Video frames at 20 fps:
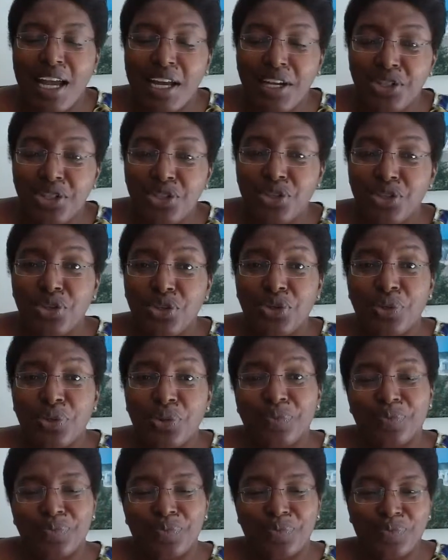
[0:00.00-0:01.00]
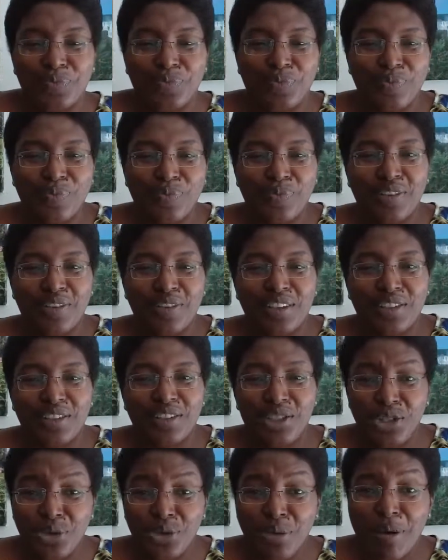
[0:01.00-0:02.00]
How did you do?
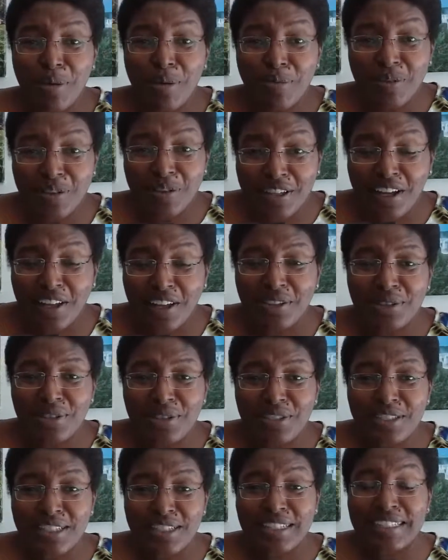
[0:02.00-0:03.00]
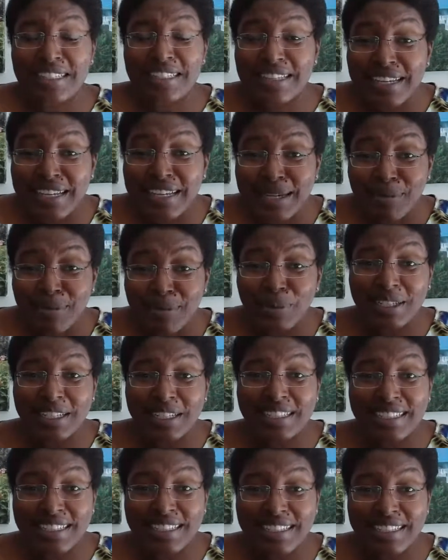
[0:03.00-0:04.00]
Did you remember the colors? Did they come
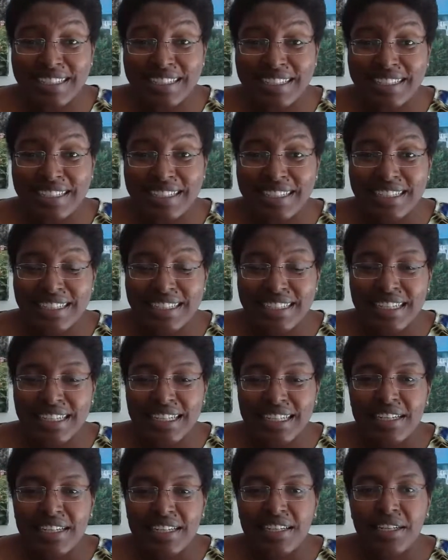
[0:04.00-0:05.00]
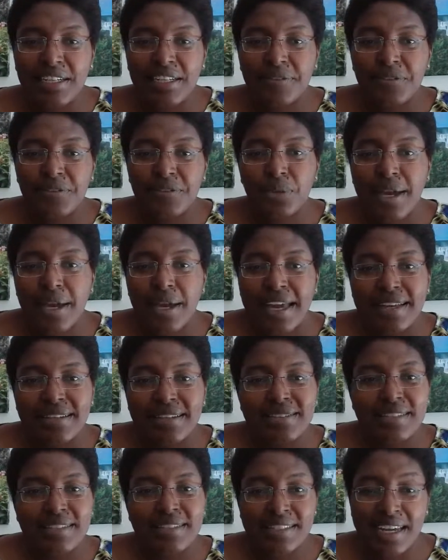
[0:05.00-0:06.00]
quickly? If you
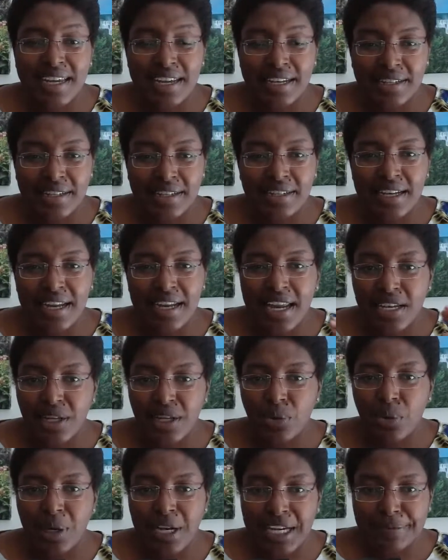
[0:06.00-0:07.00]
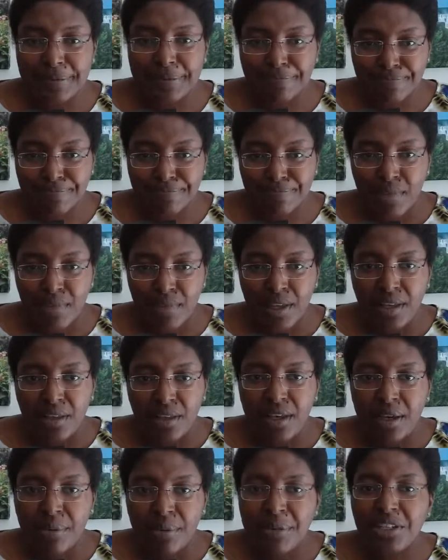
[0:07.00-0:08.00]
hesitated in any way,
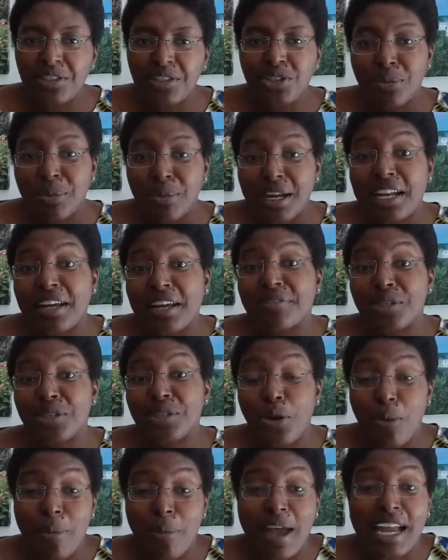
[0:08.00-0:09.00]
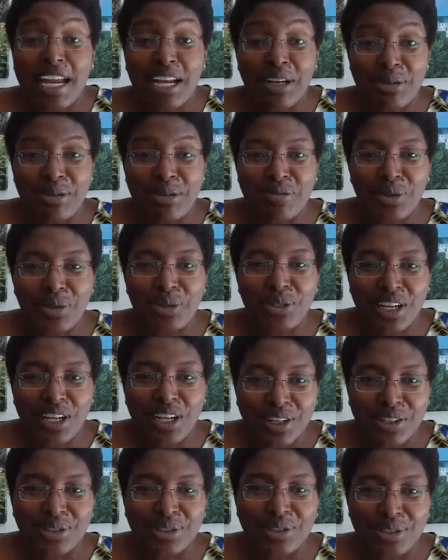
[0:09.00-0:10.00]
that means you might have to go back and review your
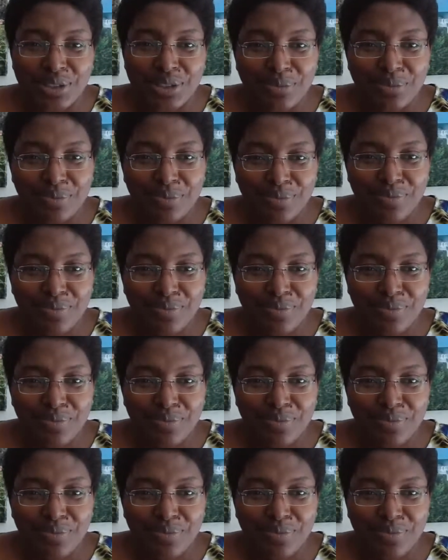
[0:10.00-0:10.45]
colors.